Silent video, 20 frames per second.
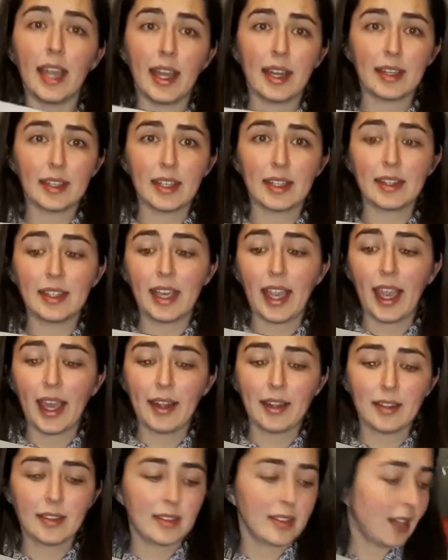and in the
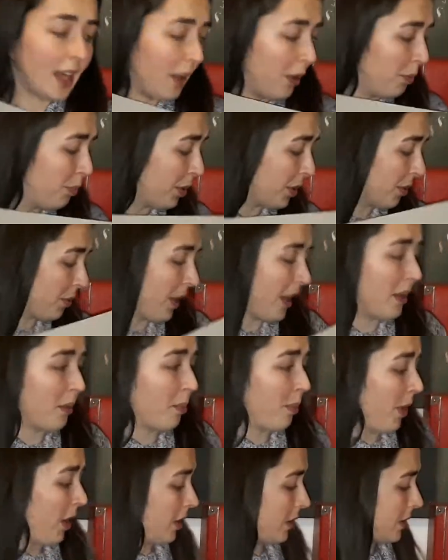end I'll put away the
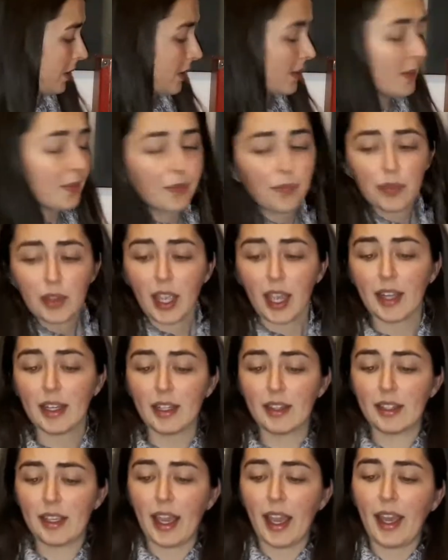box, and
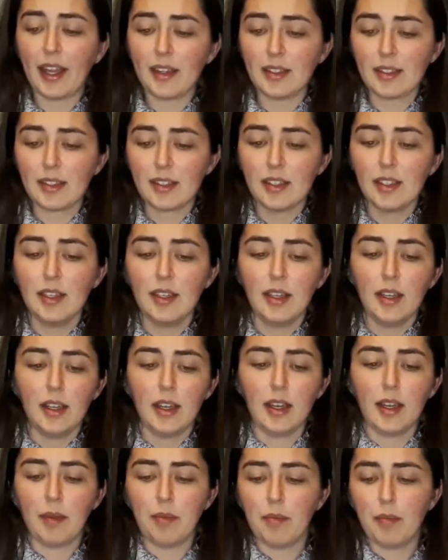in the end
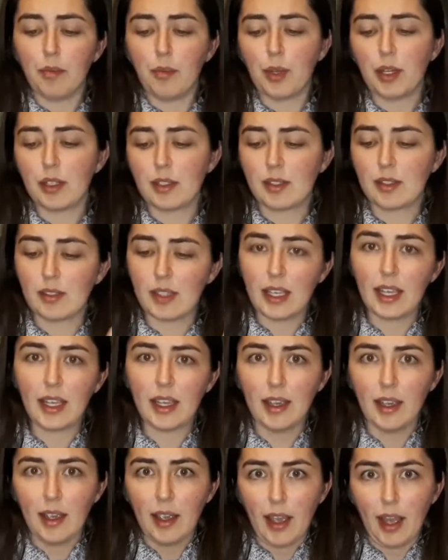we'll
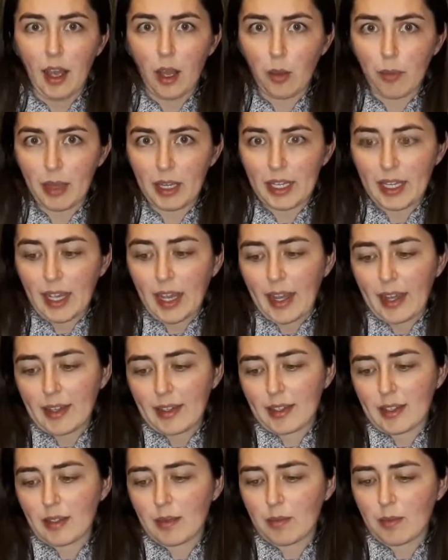see how many
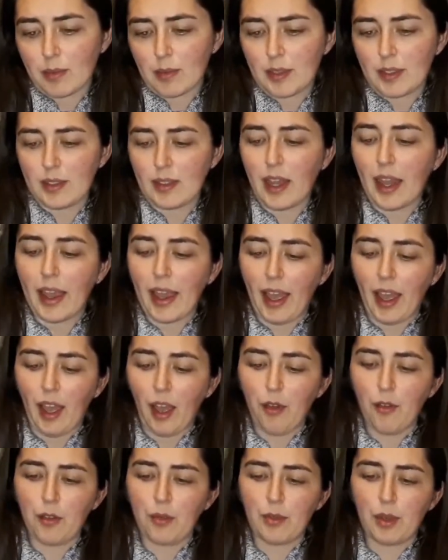items I
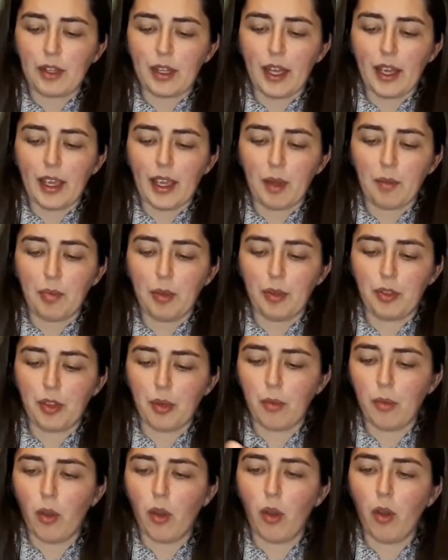have and whether I can put
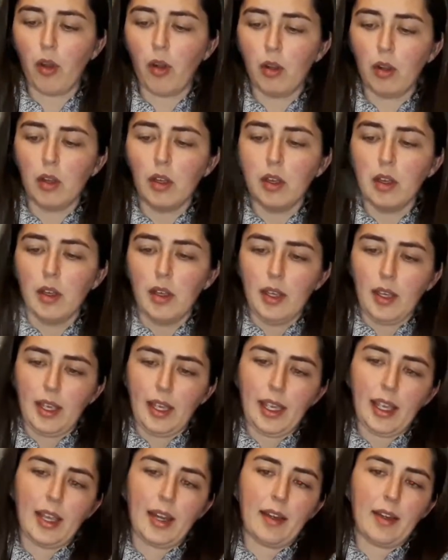them all
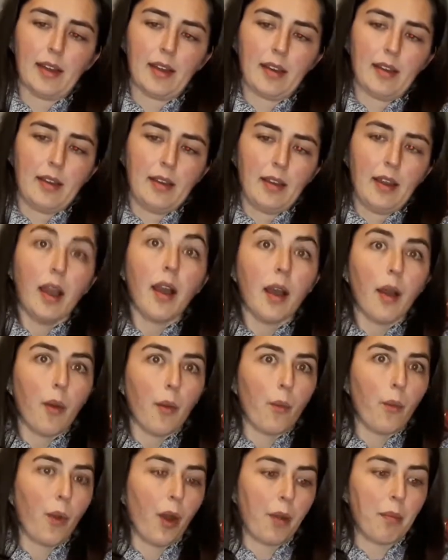in
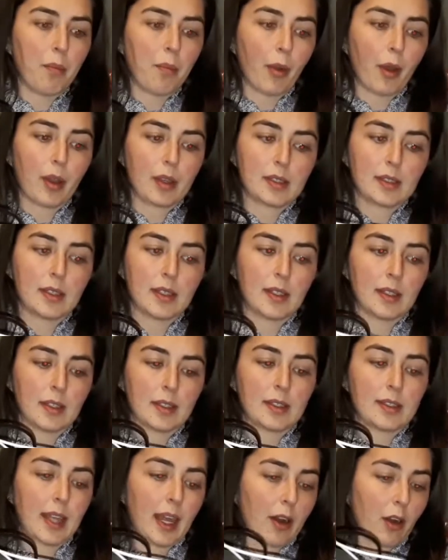one box
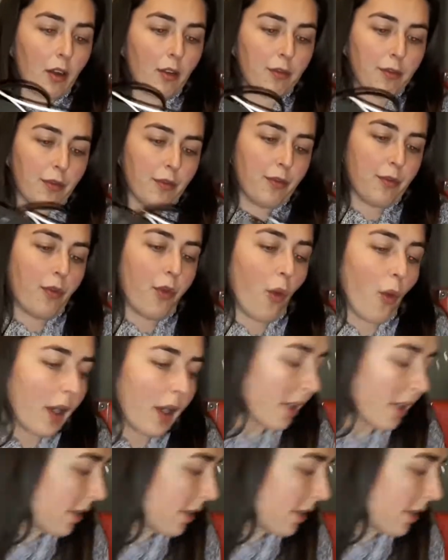instead of 4,